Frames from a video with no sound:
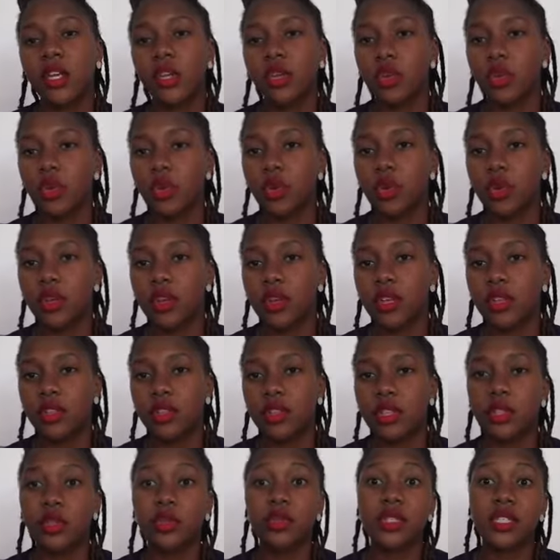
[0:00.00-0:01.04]
know,
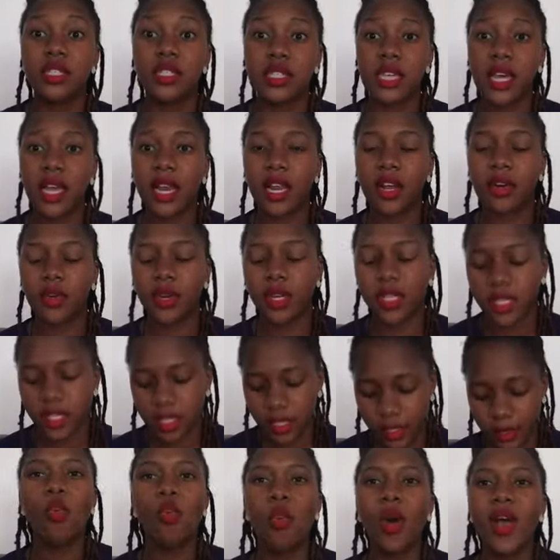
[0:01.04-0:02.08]
those
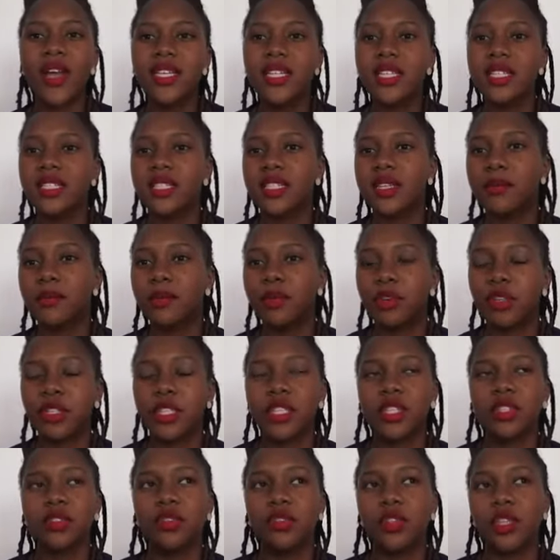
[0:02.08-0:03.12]
salaries. What is the
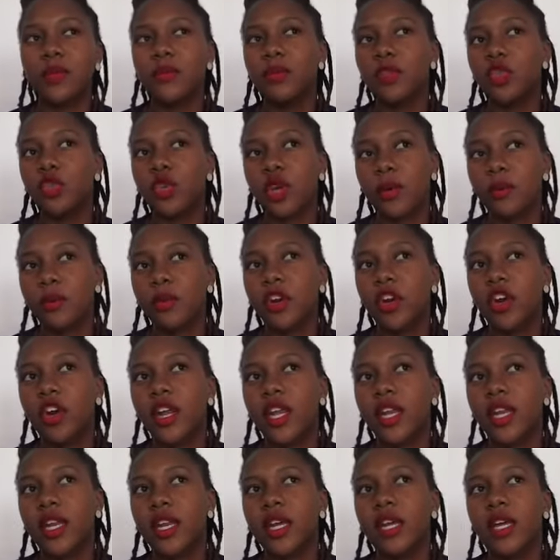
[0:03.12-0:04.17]
process for them to
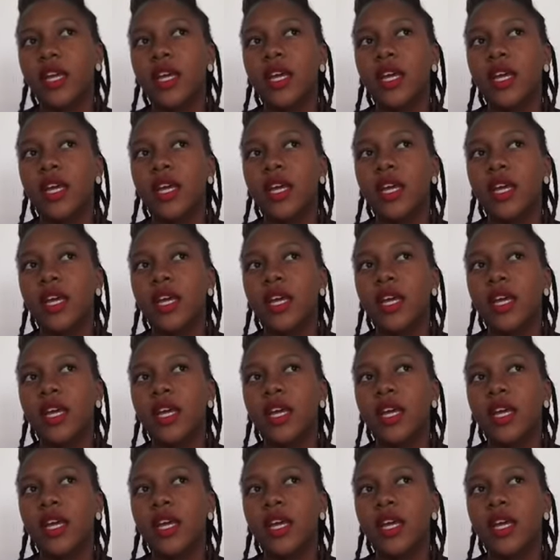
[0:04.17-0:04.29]
upgrade?